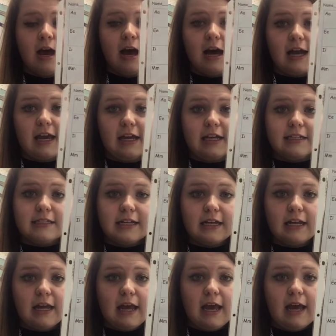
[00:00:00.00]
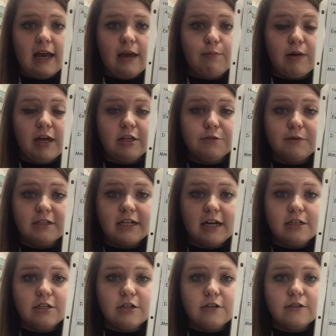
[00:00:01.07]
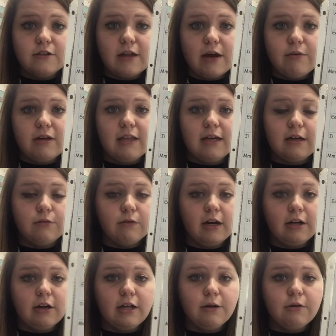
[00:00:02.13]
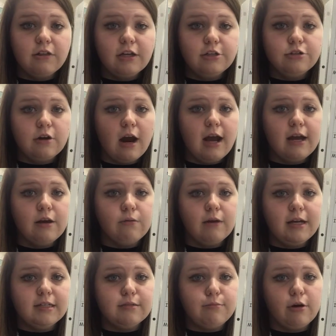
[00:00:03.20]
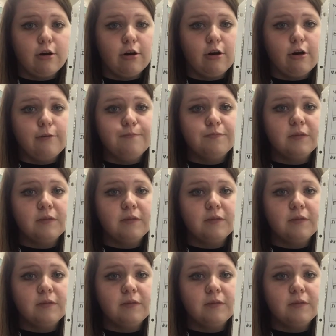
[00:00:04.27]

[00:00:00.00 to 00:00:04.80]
Again, it's in a page protector, so that way they can write on it with a dry erase marker.